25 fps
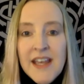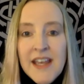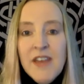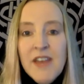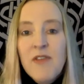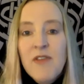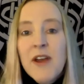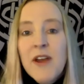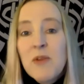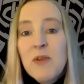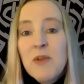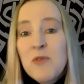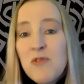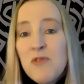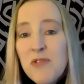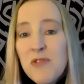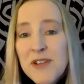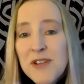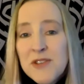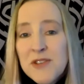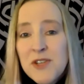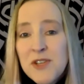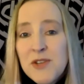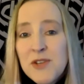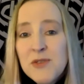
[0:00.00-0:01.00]
In fact,
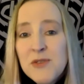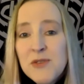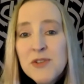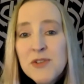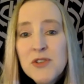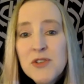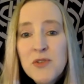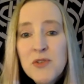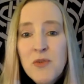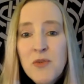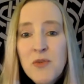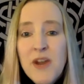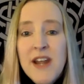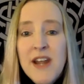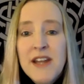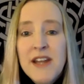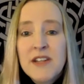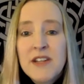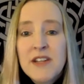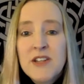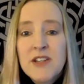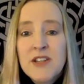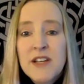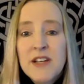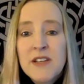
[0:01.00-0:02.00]
wolverines used to
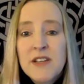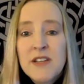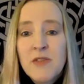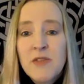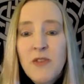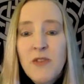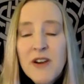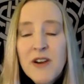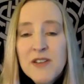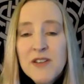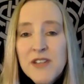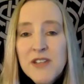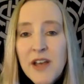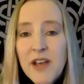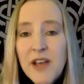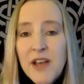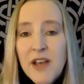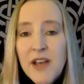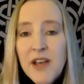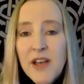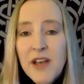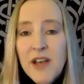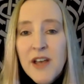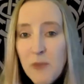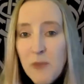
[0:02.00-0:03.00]
range as far south
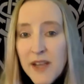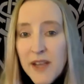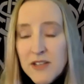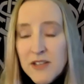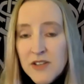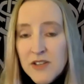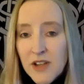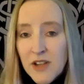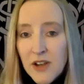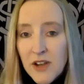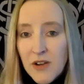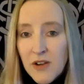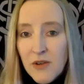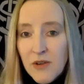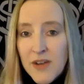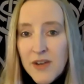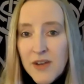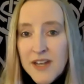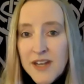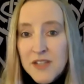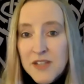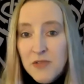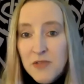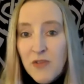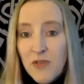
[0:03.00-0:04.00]
as New Mexico
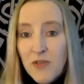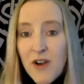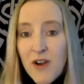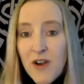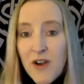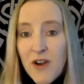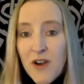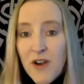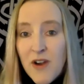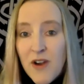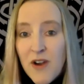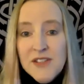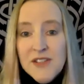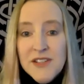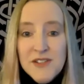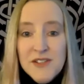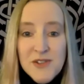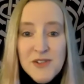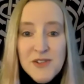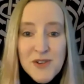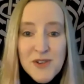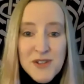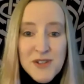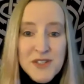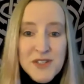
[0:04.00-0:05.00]
and as far east as
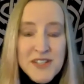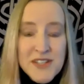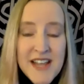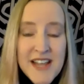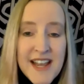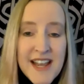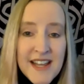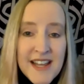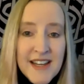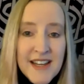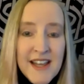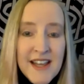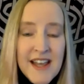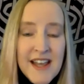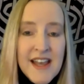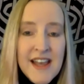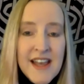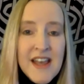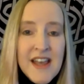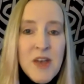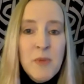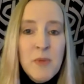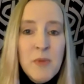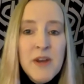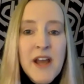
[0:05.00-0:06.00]
New York State,
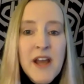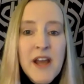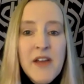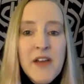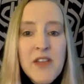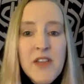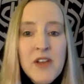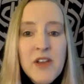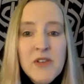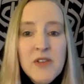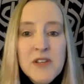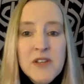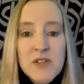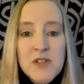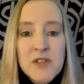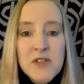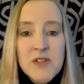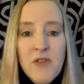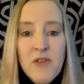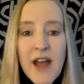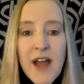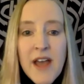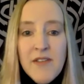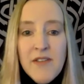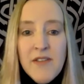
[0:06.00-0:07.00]
but now they only
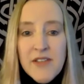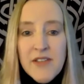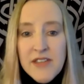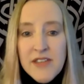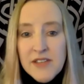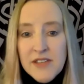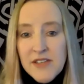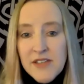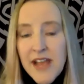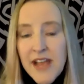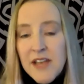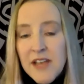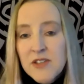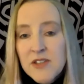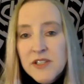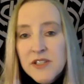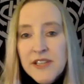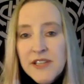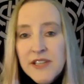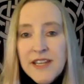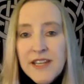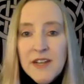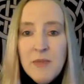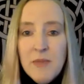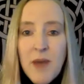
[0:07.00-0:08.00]
survive in these
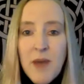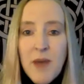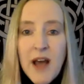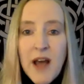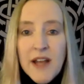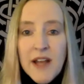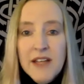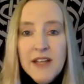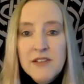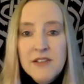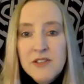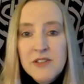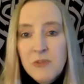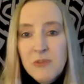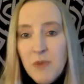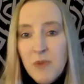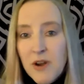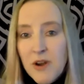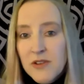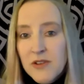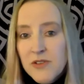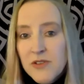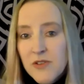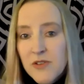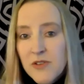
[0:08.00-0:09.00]
isolated pockets in
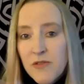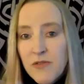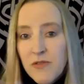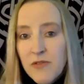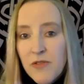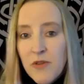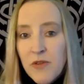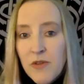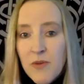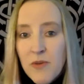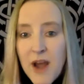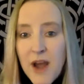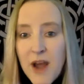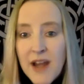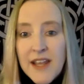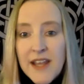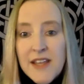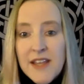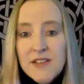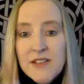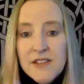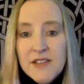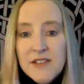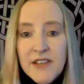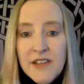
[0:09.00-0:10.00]
parts of the
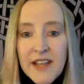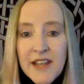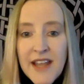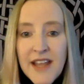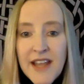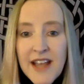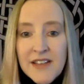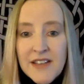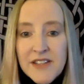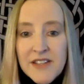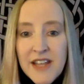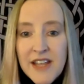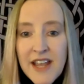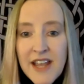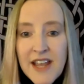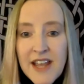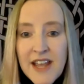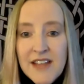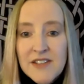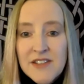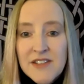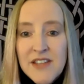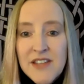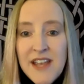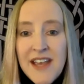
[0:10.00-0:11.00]
Rockies and the
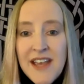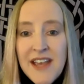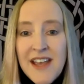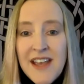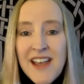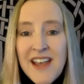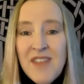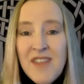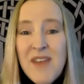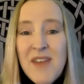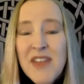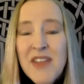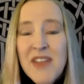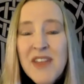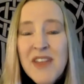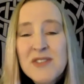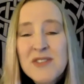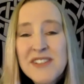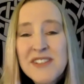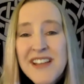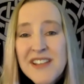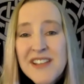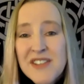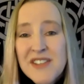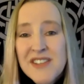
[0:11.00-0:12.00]
Cascades. Like there's
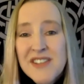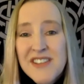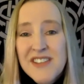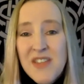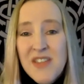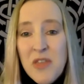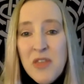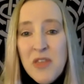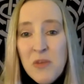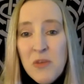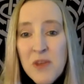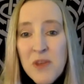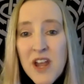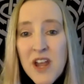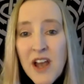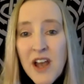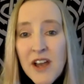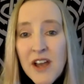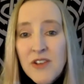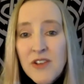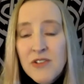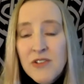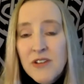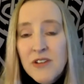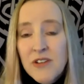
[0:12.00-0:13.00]
less than
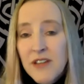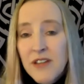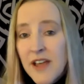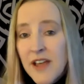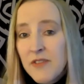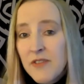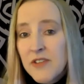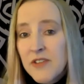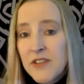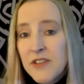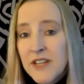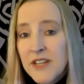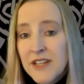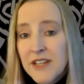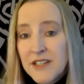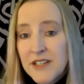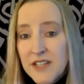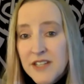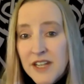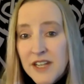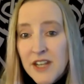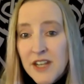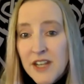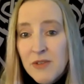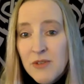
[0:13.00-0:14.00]
300 left in the
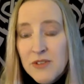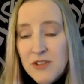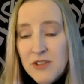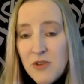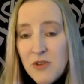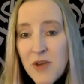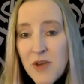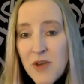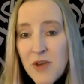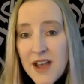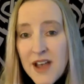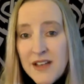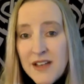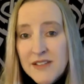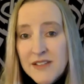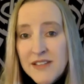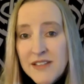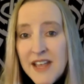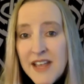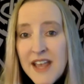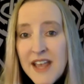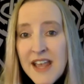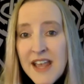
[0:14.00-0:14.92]
contiguous US.